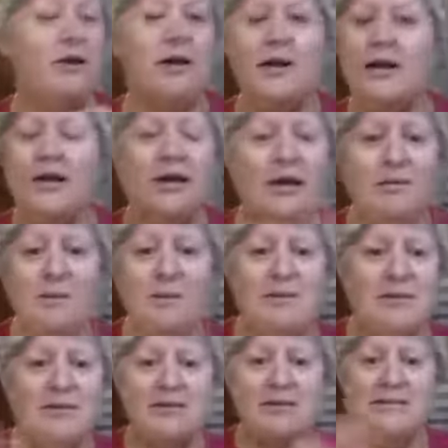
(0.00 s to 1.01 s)
You got to remember,
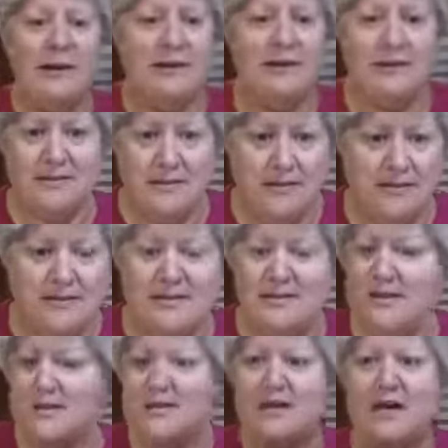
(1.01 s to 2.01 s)
this is back in the 60s.
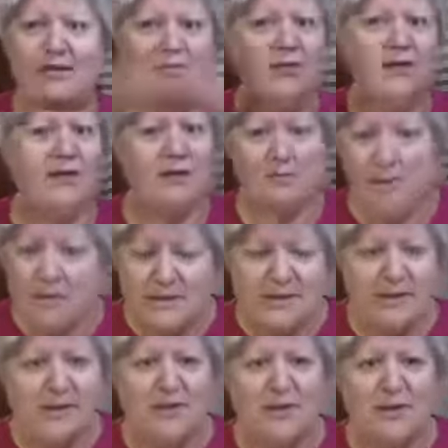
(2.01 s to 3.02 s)
They didn't have all that computer
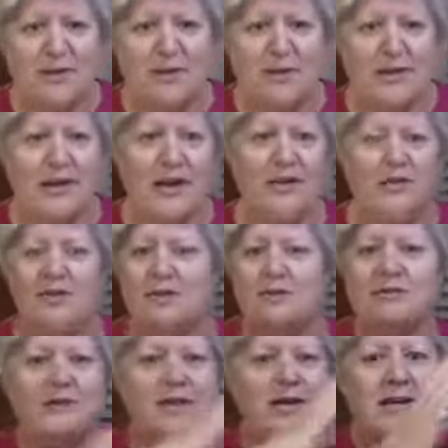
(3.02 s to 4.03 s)
stuff that you do now. You're
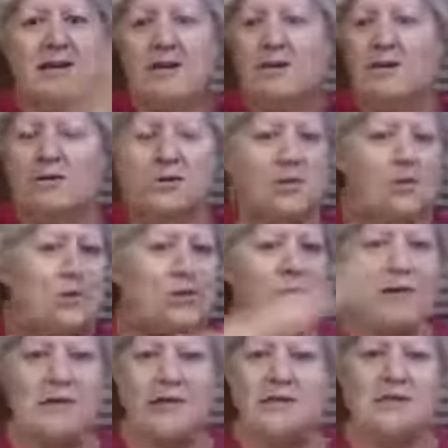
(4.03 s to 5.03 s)
not taking 2 to
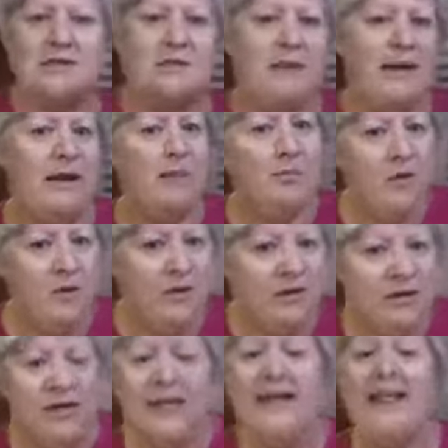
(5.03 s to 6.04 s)
3 years to make a
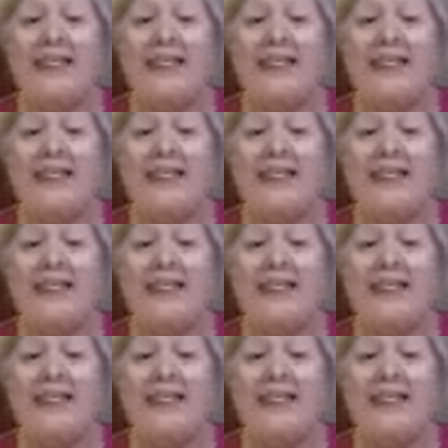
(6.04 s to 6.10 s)
movie.